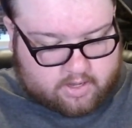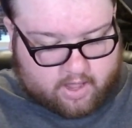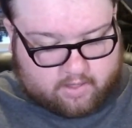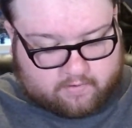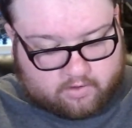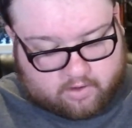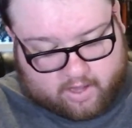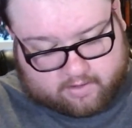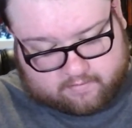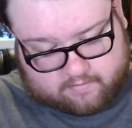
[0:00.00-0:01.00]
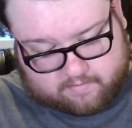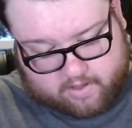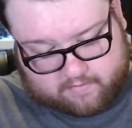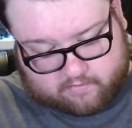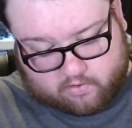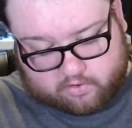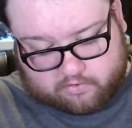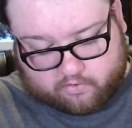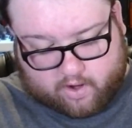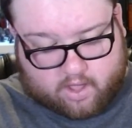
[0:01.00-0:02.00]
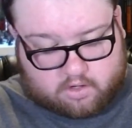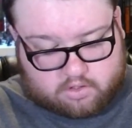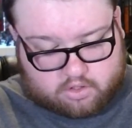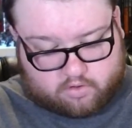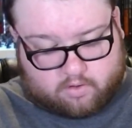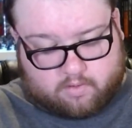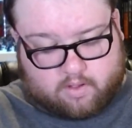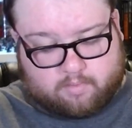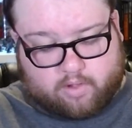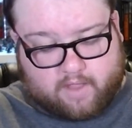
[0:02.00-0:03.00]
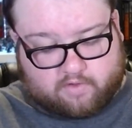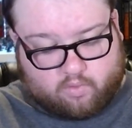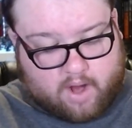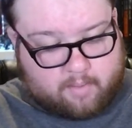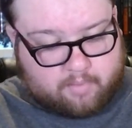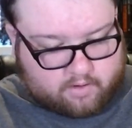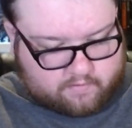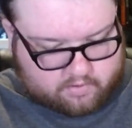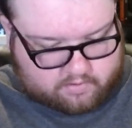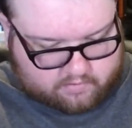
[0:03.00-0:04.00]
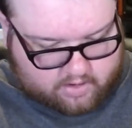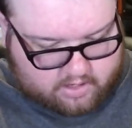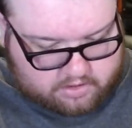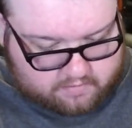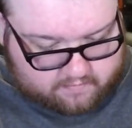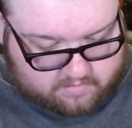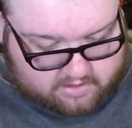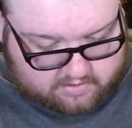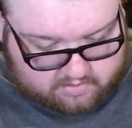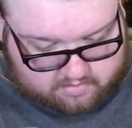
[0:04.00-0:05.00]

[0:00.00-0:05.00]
and see, this plastic's a little scratched, or the plastic wrap on here is a little scratched from this.